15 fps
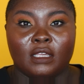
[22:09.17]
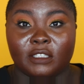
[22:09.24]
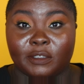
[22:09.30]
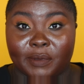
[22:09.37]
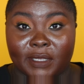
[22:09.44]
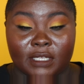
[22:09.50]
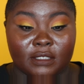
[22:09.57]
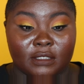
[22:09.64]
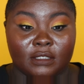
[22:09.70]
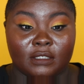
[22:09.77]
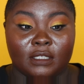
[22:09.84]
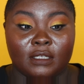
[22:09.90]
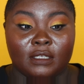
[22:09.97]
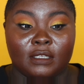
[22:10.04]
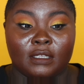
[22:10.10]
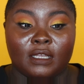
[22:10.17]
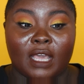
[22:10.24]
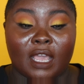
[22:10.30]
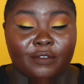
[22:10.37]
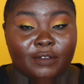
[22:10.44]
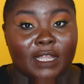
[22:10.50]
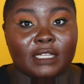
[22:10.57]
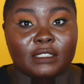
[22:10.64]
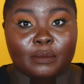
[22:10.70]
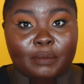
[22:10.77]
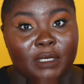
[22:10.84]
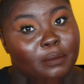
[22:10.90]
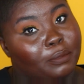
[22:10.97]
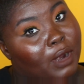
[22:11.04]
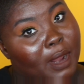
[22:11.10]
is because I forgot to
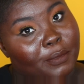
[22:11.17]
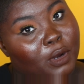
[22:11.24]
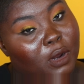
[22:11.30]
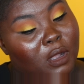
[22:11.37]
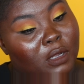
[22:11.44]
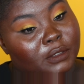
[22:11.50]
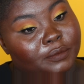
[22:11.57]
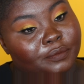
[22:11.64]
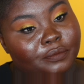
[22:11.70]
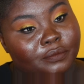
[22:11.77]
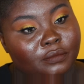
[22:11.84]
put a primer on.